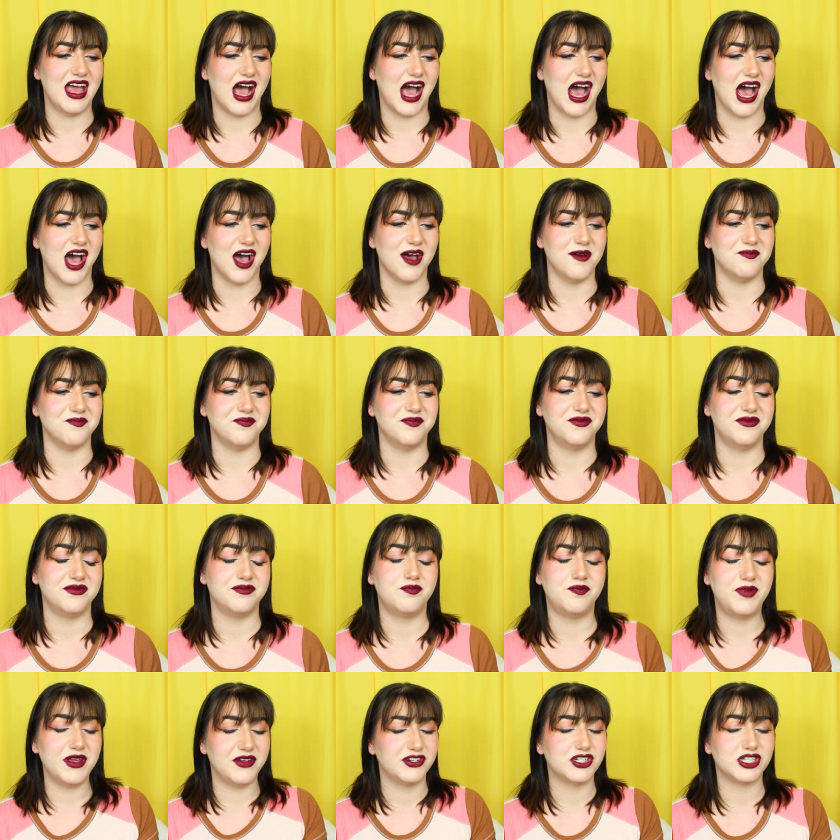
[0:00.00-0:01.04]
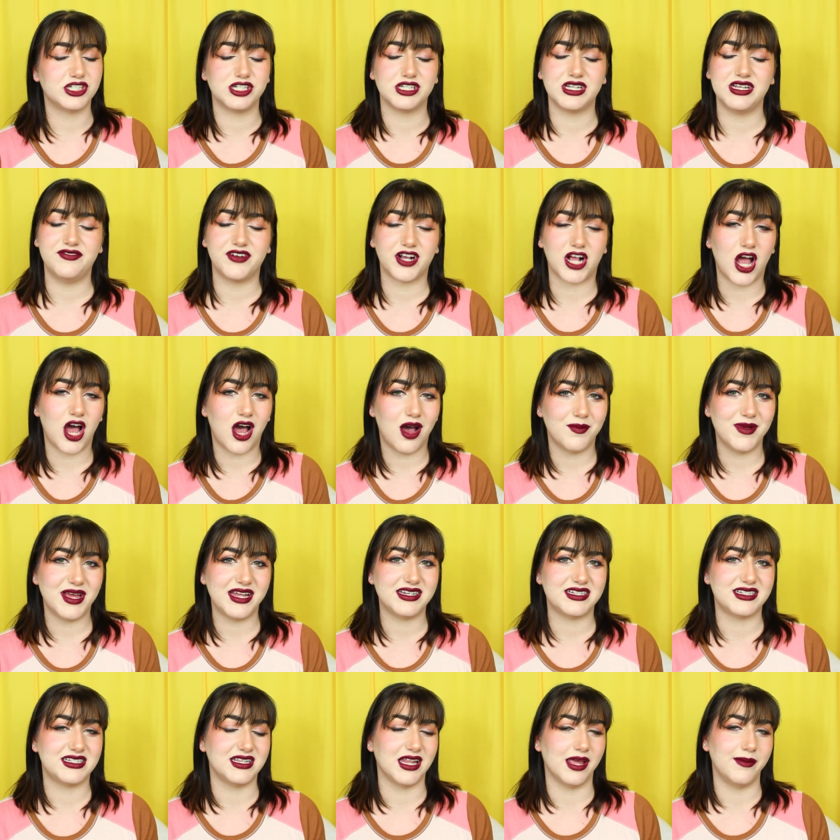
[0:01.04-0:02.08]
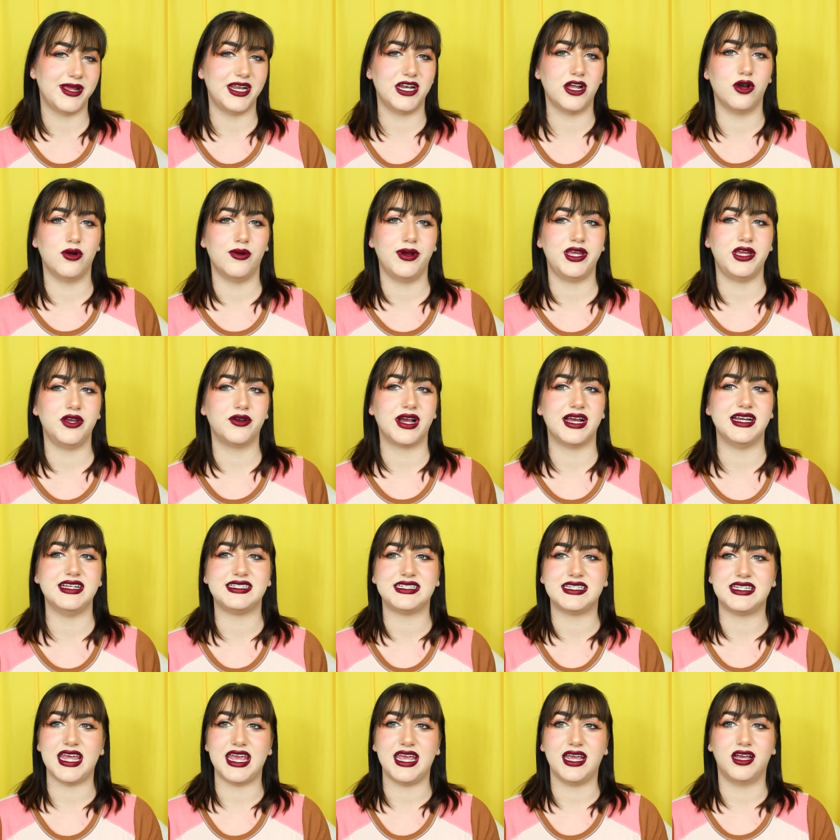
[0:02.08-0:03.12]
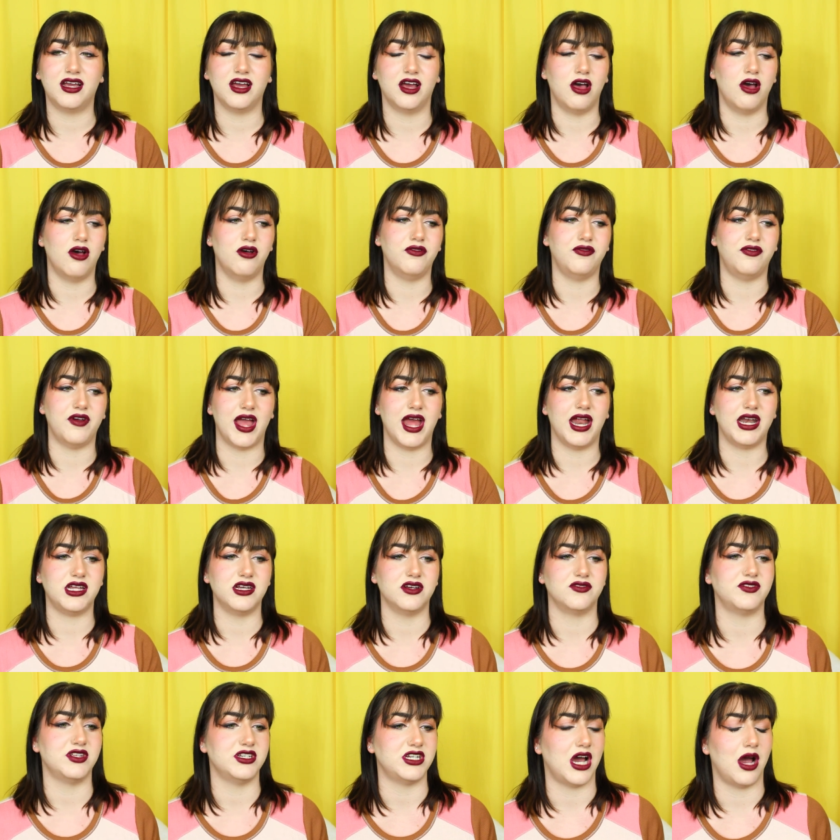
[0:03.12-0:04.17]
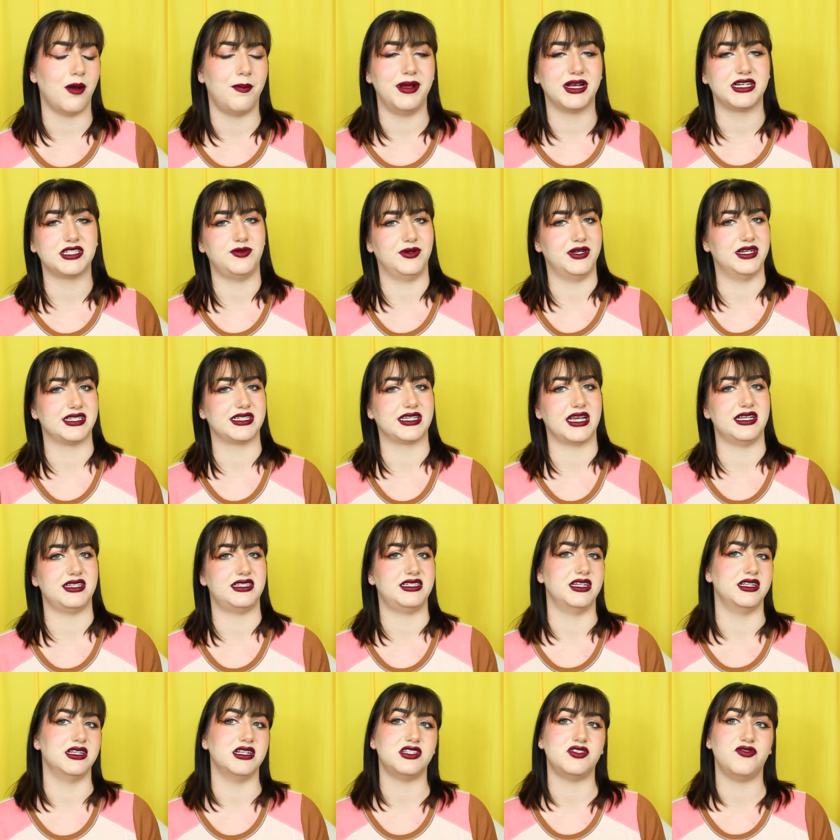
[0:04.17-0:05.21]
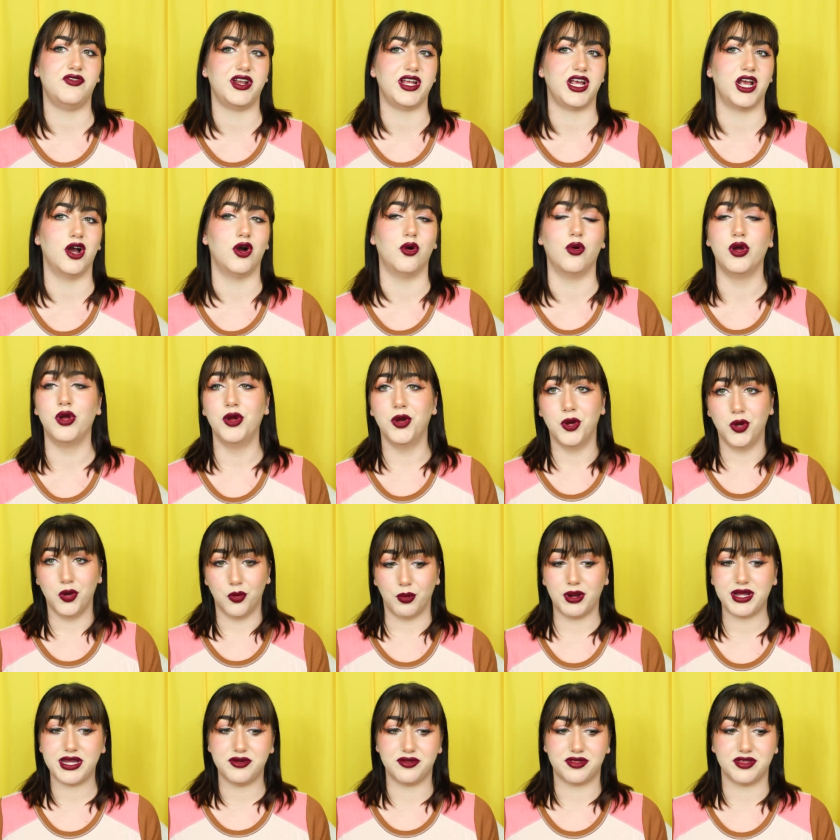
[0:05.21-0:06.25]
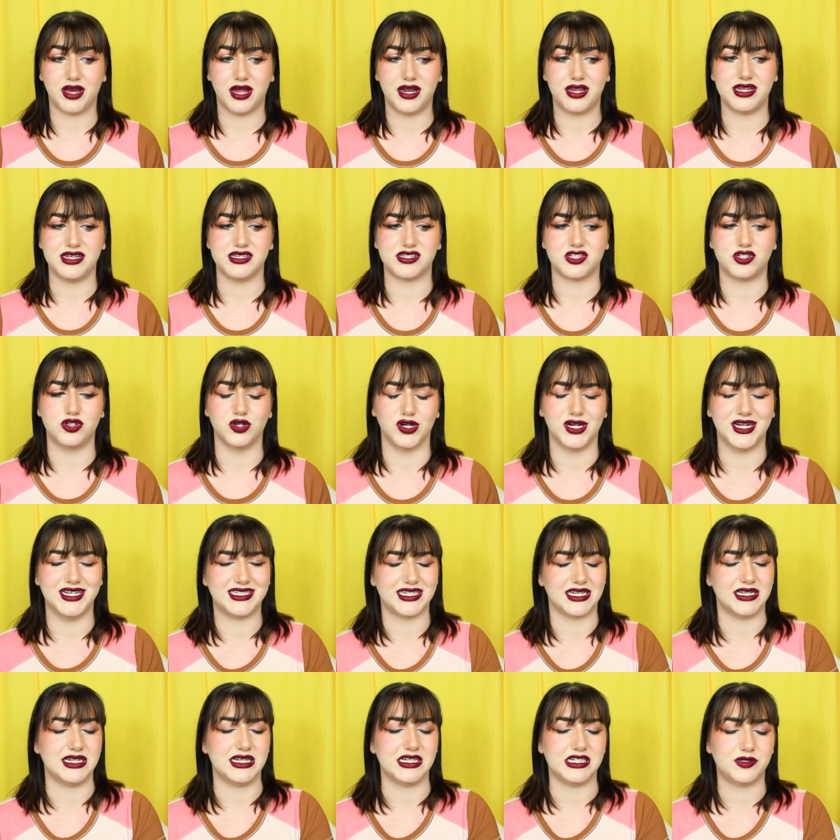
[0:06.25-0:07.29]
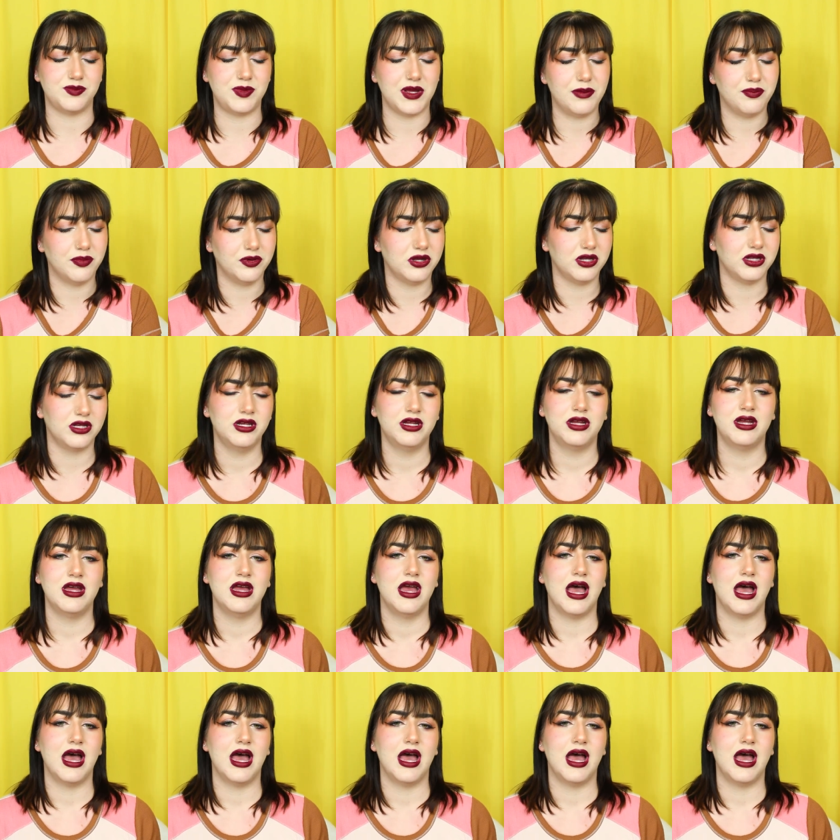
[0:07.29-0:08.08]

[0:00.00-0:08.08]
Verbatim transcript: Um, be sure to leave a comment. Let me know what you guys think of any of the topics we discussed in this video, what you thought of these stories and these people.